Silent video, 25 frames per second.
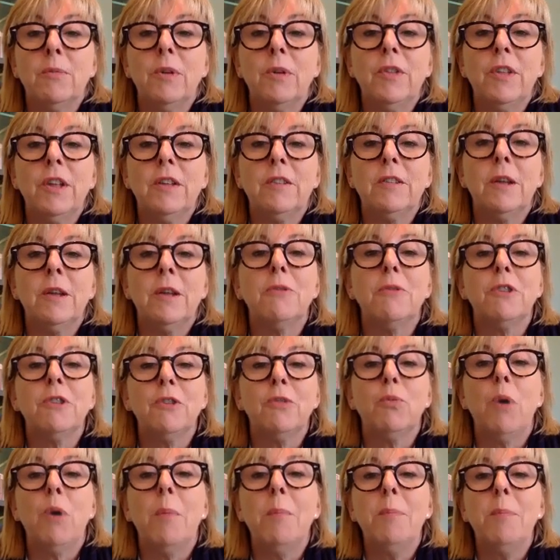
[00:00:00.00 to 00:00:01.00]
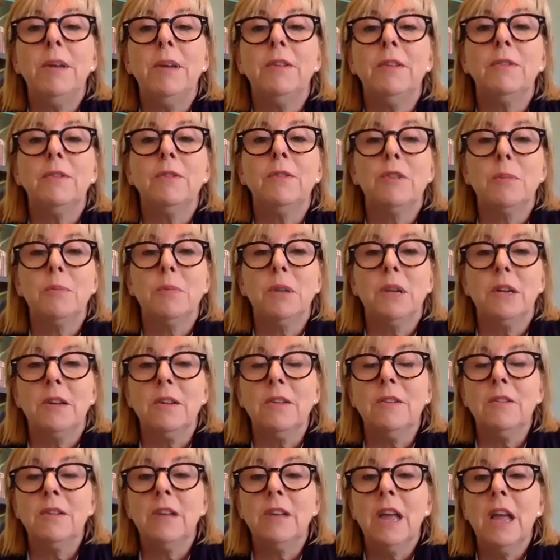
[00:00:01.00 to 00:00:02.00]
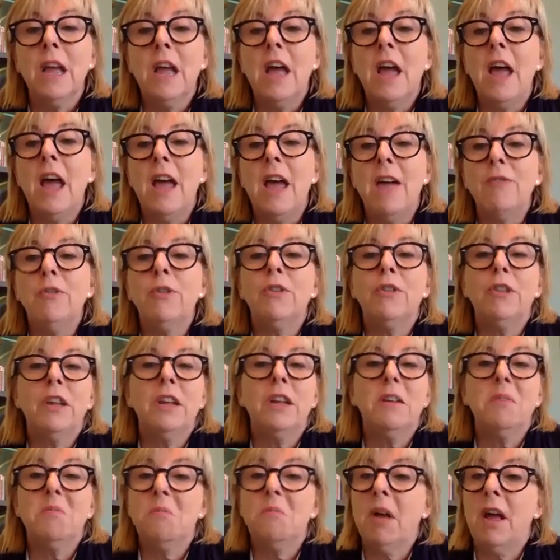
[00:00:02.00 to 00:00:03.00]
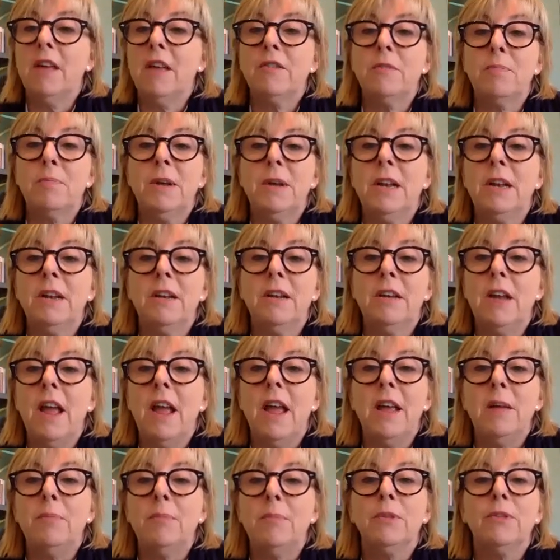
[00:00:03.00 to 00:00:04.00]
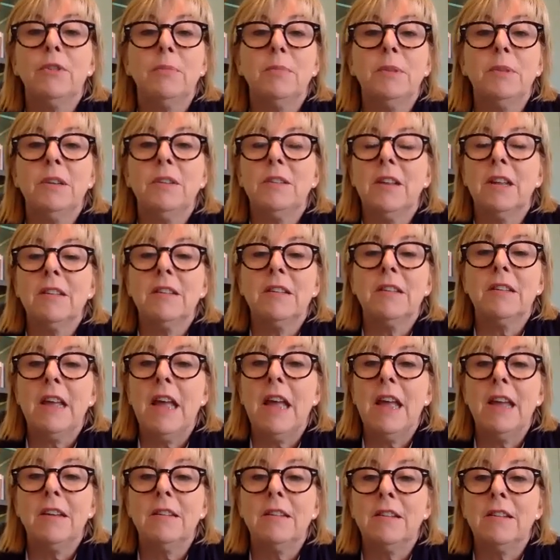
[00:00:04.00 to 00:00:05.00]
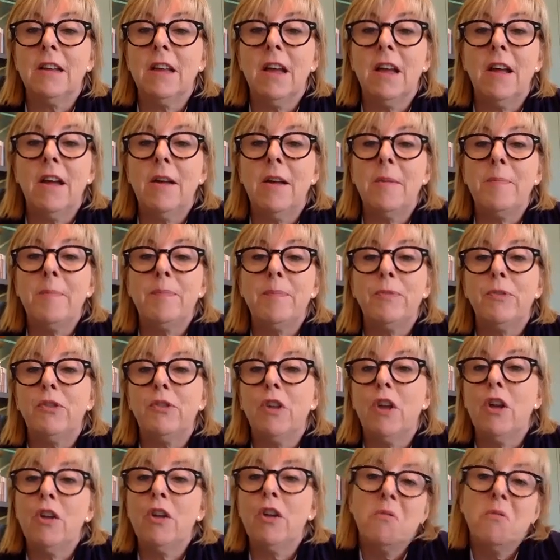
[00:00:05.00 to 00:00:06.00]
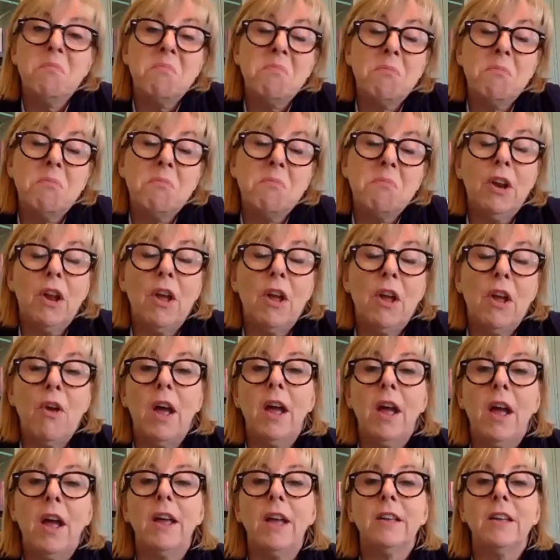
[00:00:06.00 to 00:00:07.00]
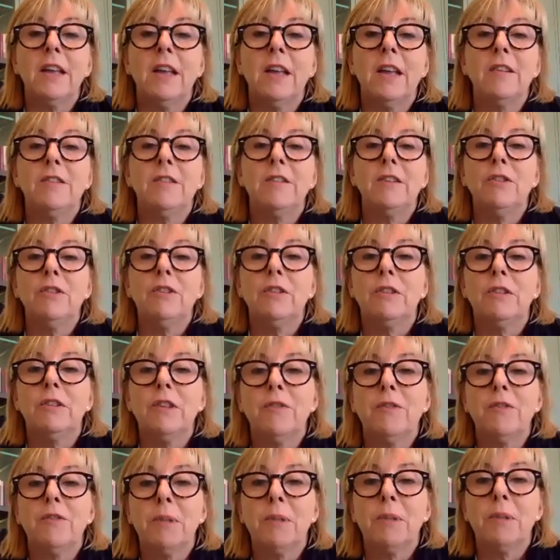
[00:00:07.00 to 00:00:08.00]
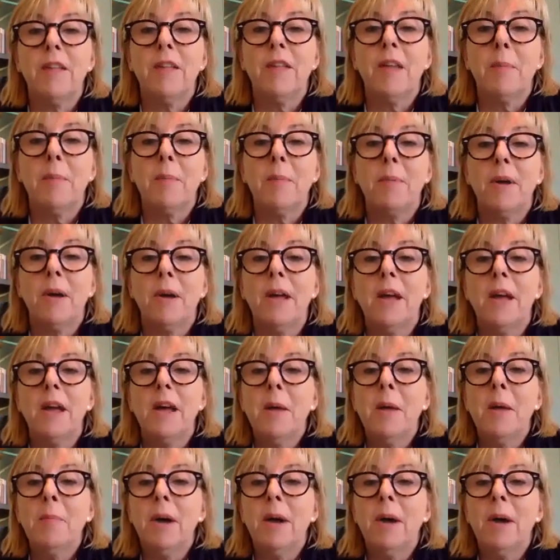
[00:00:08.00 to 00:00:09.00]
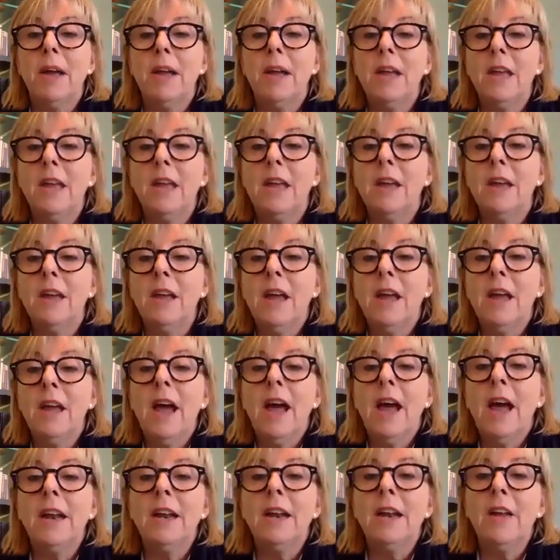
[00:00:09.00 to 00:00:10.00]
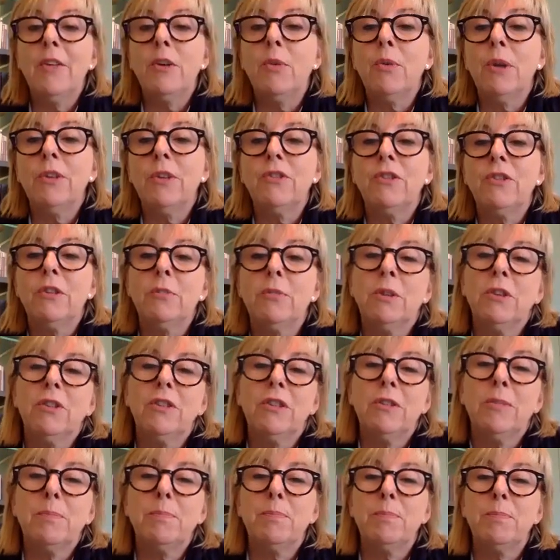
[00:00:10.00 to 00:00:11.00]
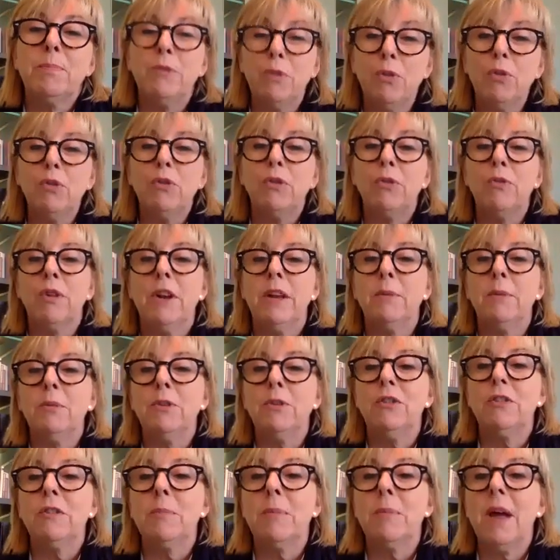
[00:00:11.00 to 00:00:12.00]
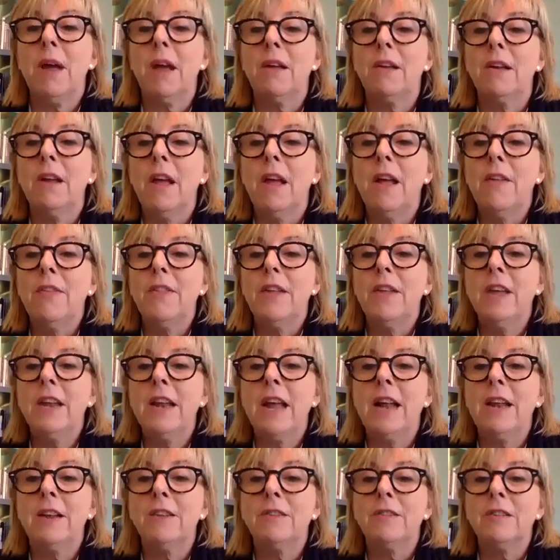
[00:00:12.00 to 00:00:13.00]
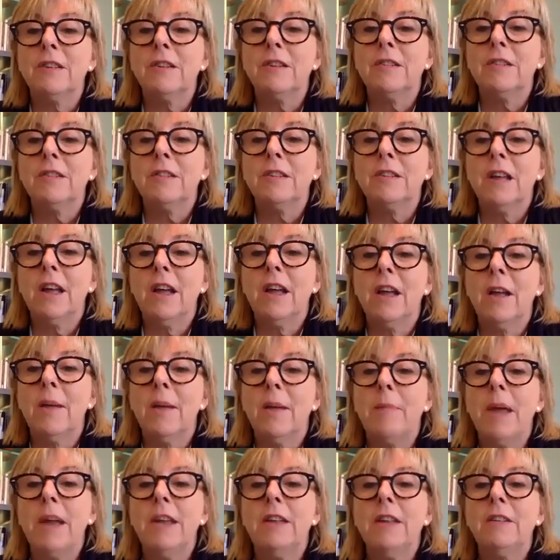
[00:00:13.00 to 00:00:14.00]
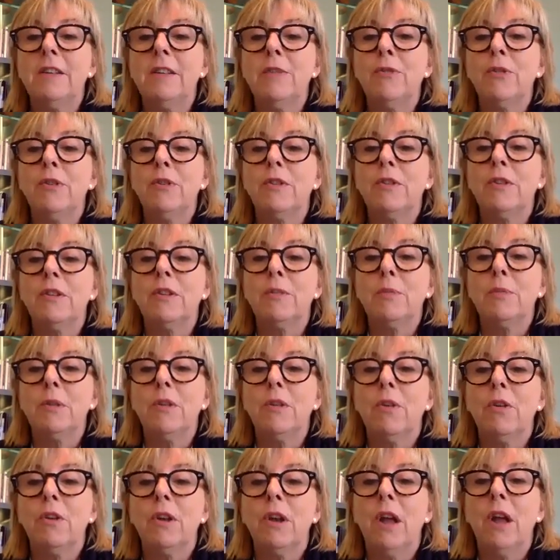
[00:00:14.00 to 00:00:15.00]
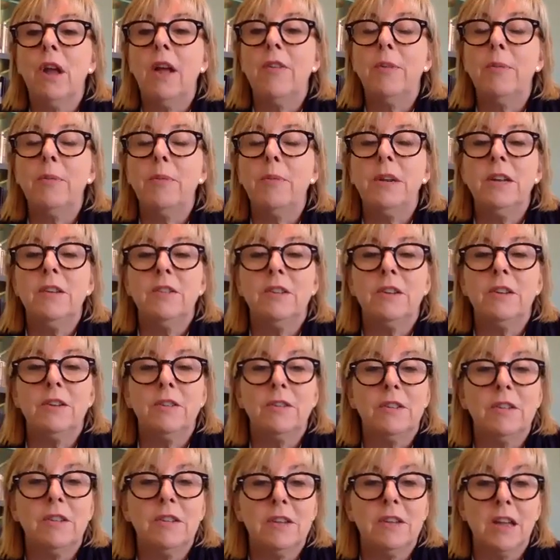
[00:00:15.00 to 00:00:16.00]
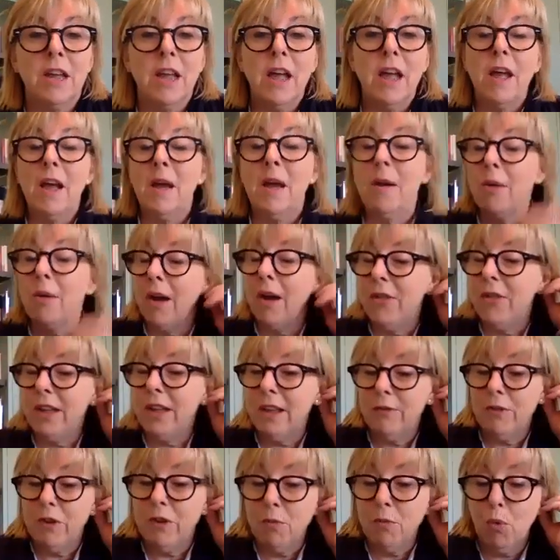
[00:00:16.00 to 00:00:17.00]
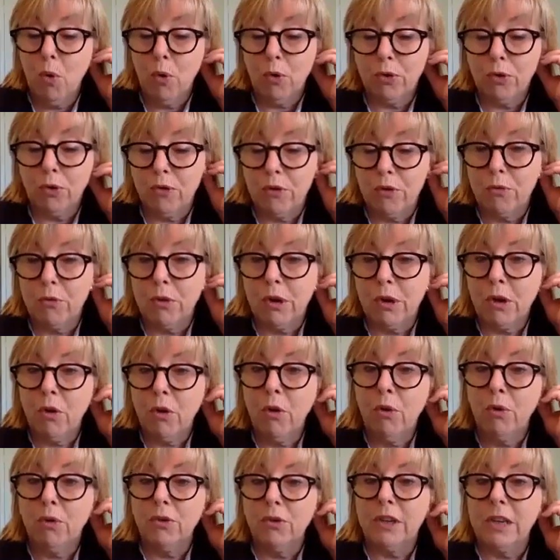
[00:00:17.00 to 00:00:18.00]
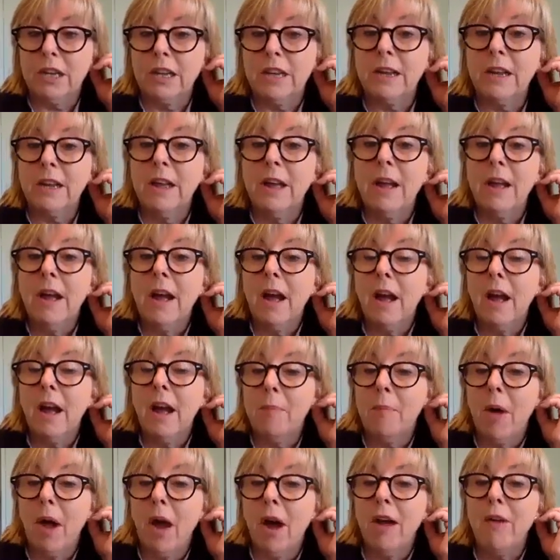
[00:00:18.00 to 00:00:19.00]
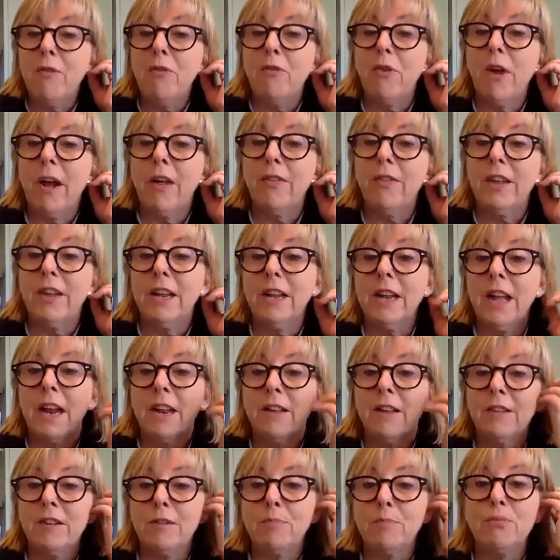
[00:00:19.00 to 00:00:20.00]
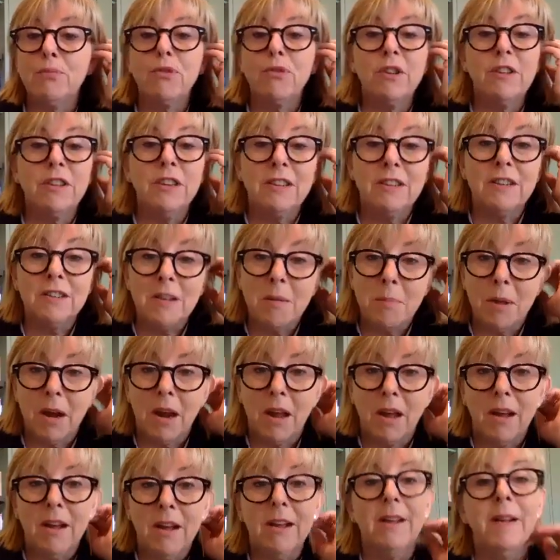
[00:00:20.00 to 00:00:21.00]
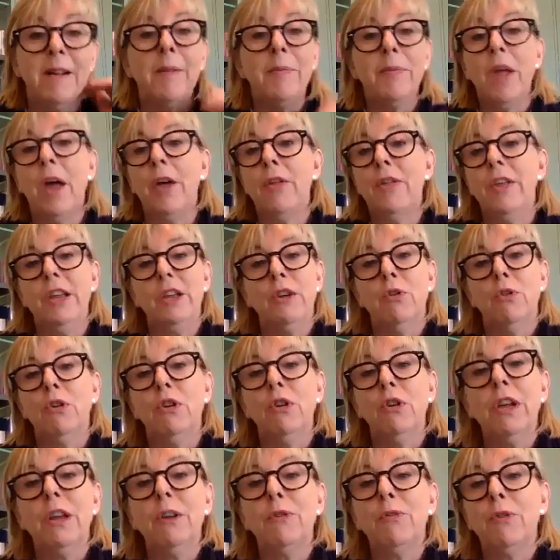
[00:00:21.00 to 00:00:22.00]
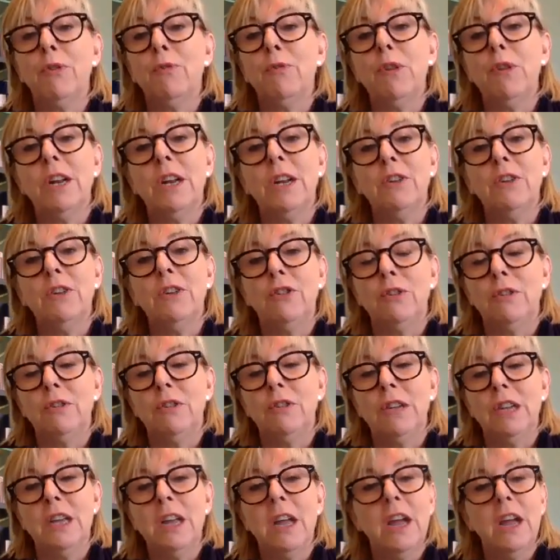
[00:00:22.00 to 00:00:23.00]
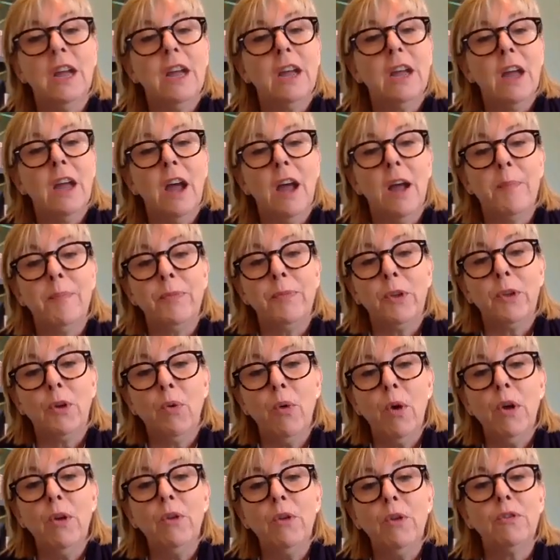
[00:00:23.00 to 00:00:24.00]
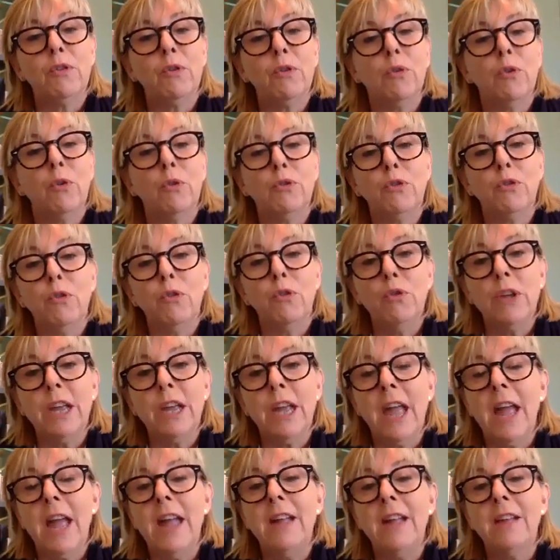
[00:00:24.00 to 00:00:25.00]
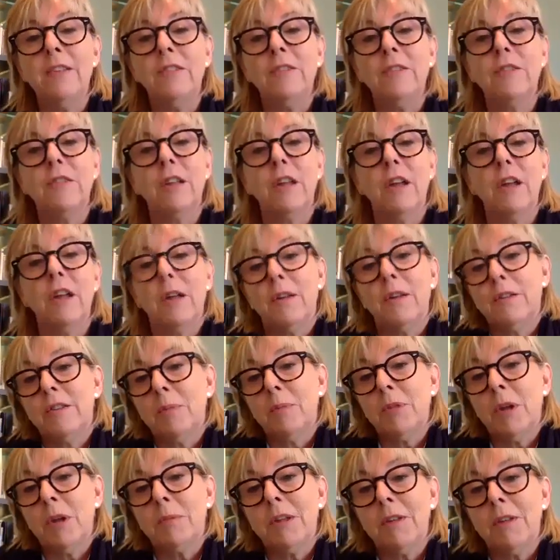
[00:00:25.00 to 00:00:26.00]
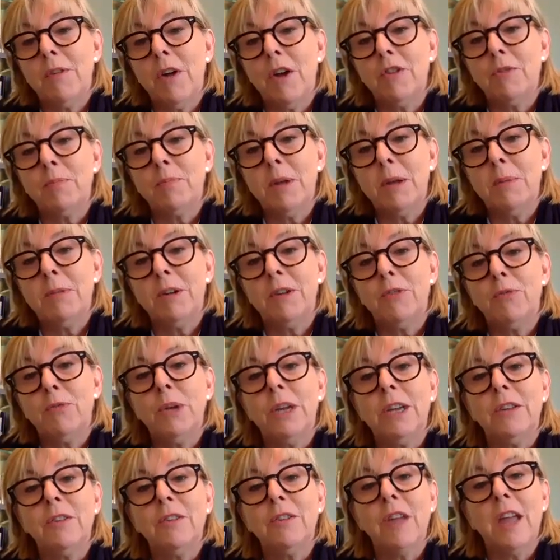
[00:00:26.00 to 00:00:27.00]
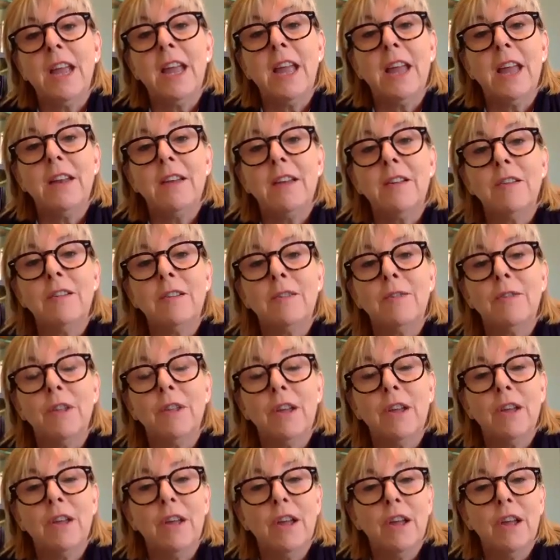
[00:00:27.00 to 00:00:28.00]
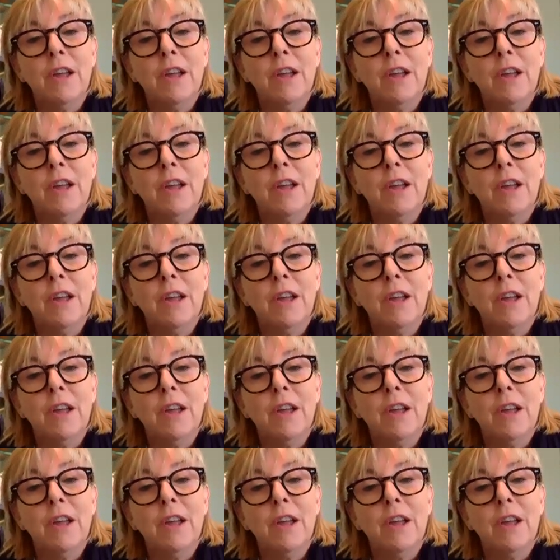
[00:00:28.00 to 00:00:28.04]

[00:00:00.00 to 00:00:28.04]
with the exception of one piece of stimulus, everything has been able to be sent ahead. So I guess you just have to play that by ear. And another question, which is sort of linked, which is about the analysis. Any differences with online that we need to consider? I think if you walk through the recording, I've found the analysis pretty similar. I think you're looking for really juicy quotes or talking heads. Sometimes I've asked people if we can take edits of the